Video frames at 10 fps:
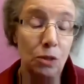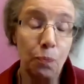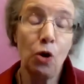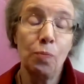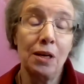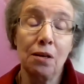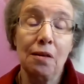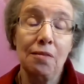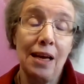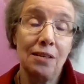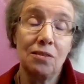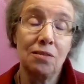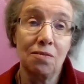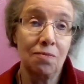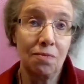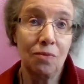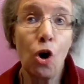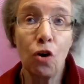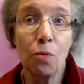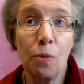permanent, and that's
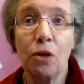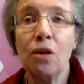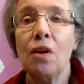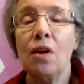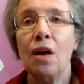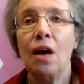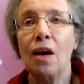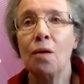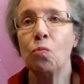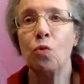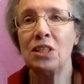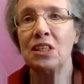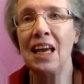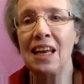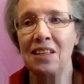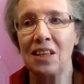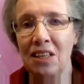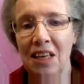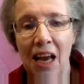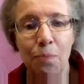horrible. Once again, it doesn't
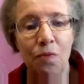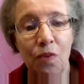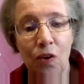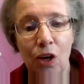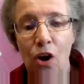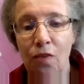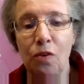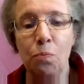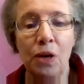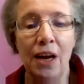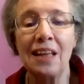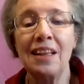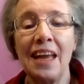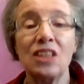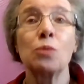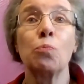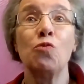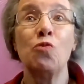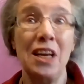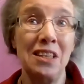happen very often, but I'd like to
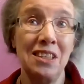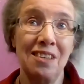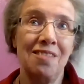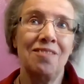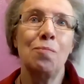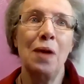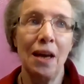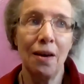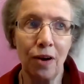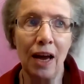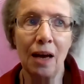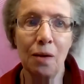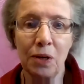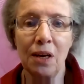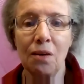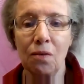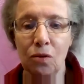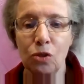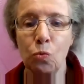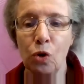prevent it from ever happening, because
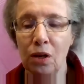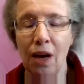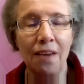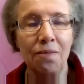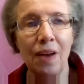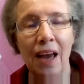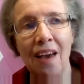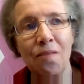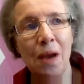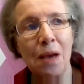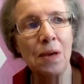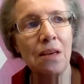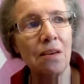I have maybe